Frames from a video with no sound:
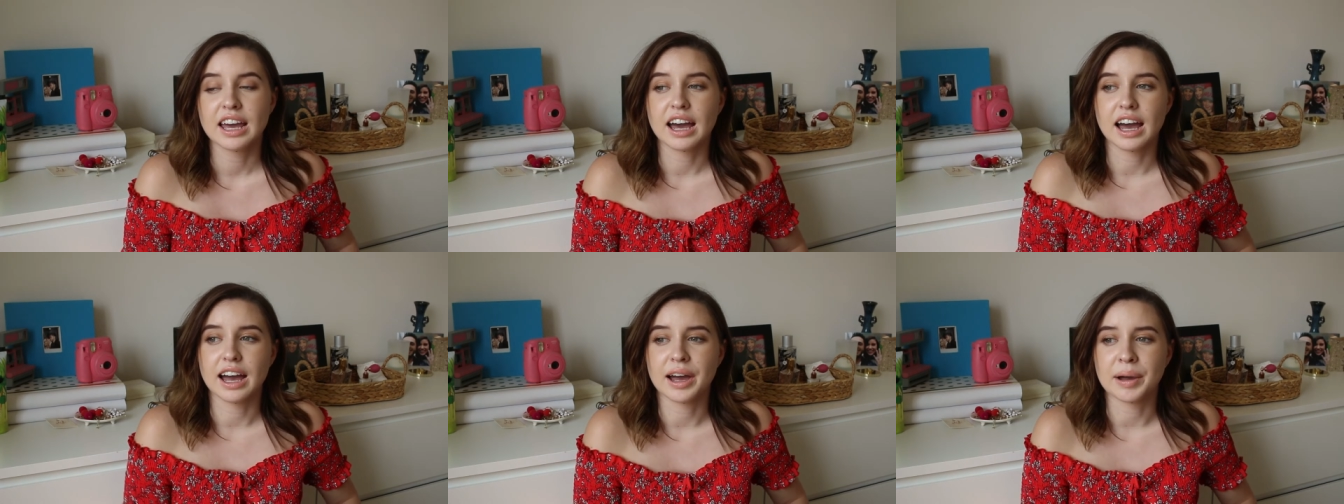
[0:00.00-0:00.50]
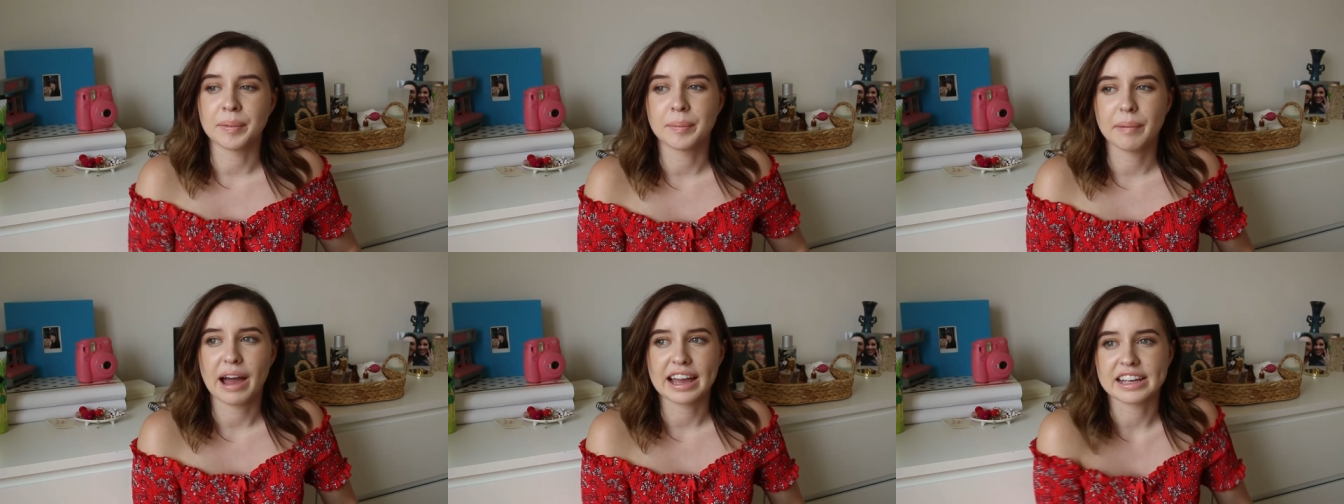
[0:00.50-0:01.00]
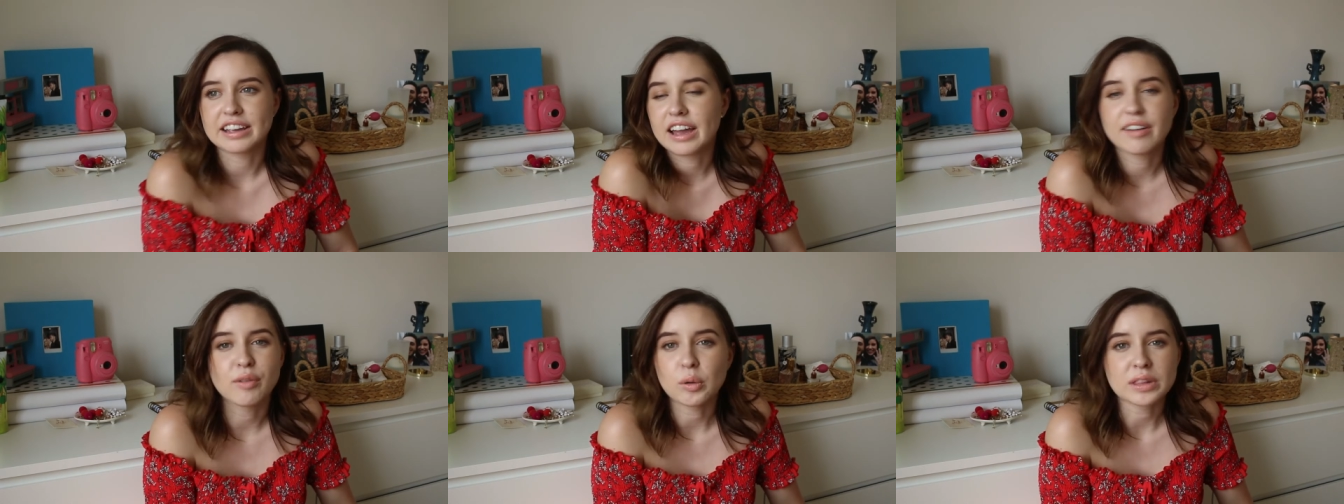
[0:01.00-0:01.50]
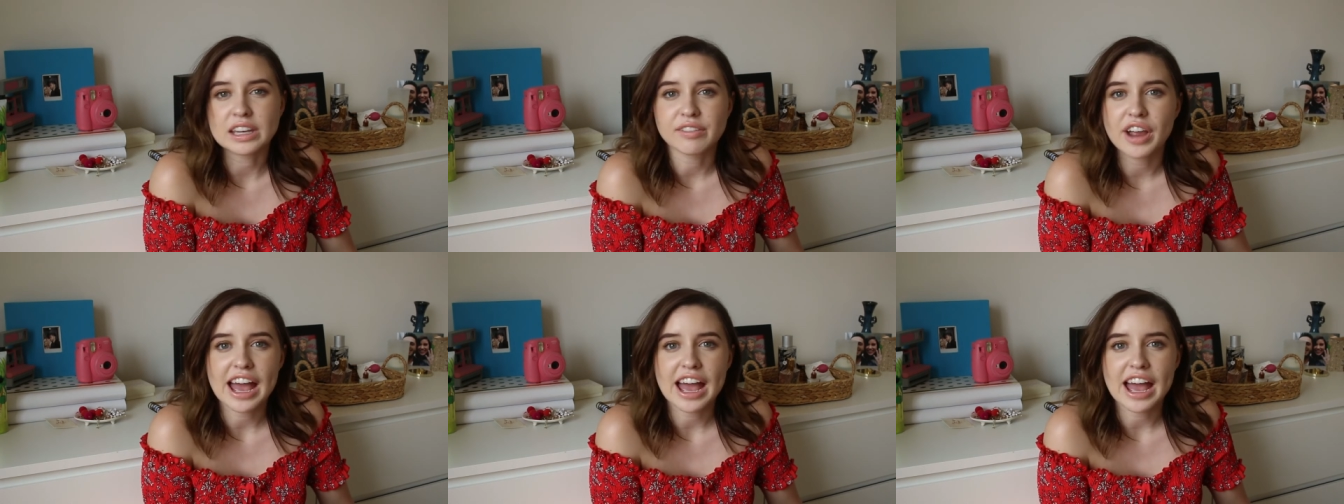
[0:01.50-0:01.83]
I have only ever